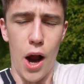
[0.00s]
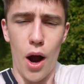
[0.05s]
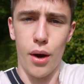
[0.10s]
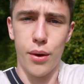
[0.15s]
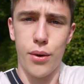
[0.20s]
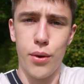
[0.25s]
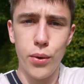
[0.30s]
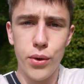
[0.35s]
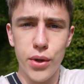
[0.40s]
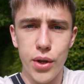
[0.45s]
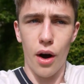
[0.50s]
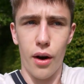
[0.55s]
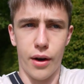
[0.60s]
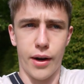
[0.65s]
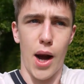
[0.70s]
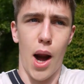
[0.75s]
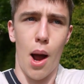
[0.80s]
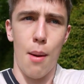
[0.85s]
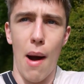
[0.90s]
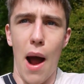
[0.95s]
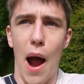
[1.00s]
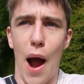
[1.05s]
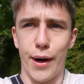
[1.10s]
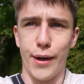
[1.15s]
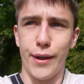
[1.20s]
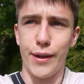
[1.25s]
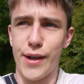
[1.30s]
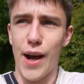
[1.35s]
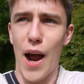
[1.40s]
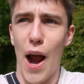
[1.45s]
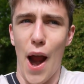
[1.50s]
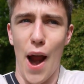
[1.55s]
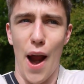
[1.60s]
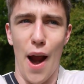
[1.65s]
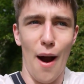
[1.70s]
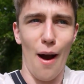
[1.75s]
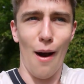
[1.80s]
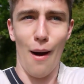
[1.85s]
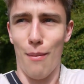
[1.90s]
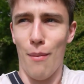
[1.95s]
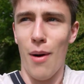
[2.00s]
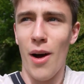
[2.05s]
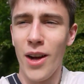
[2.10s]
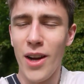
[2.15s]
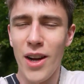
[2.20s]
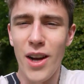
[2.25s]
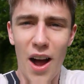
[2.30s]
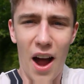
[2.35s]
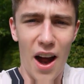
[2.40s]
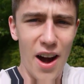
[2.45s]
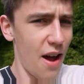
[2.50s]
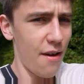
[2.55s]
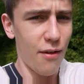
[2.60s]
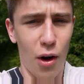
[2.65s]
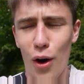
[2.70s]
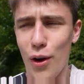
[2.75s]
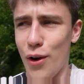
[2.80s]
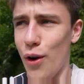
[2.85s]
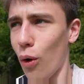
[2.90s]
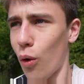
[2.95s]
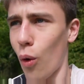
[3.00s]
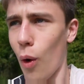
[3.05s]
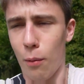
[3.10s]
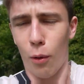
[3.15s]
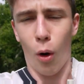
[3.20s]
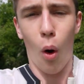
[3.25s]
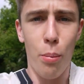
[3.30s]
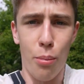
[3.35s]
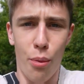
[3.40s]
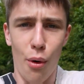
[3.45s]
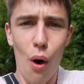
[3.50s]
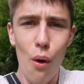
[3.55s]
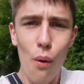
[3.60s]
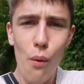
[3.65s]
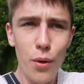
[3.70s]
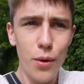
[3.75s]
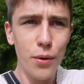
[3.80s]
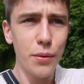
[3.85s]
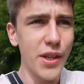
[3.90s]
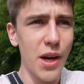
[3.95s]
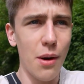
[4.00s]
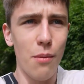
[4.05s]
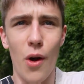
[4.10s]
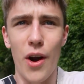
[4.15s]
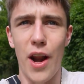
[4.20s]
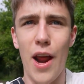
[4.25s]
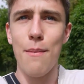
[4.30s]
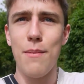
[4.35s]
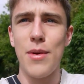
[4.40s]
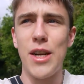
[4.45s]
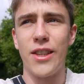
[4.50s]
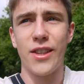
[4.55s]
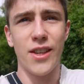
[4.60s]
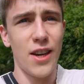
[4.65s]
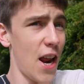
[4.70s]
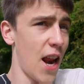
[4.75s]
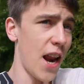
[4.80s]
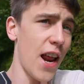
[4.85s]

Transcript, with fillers: hell are you talking about? Damn, I never heard no quid pro. You tell me what that means, and